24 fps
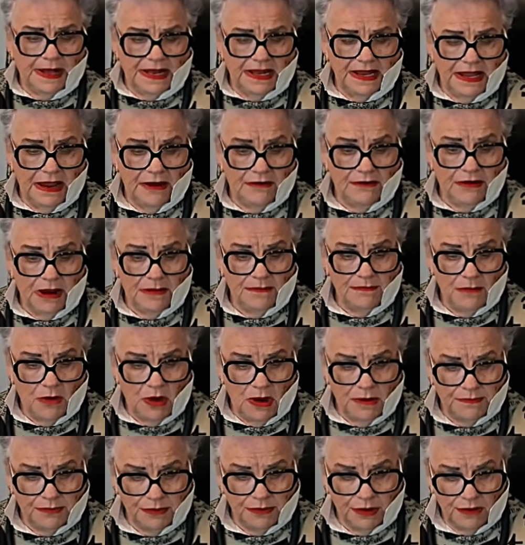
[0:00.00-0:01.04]
Clara,
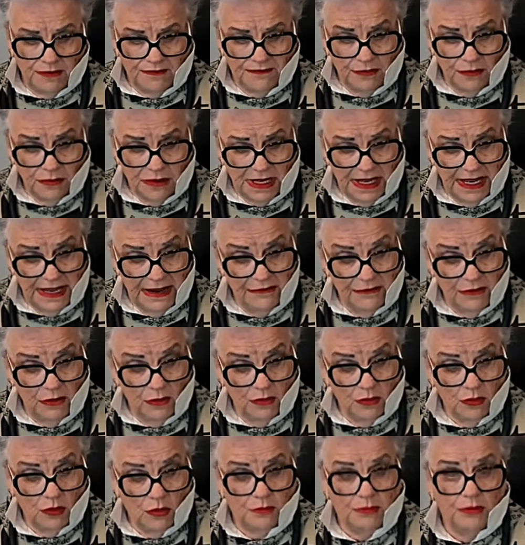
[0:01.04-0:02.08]
my beautiful Clara,
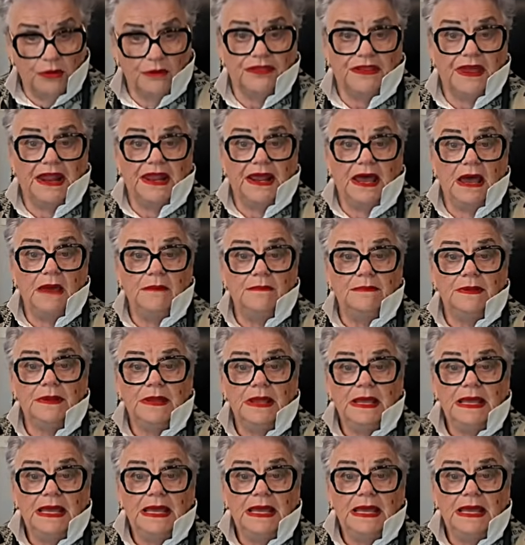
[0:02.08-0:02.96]
will put that up.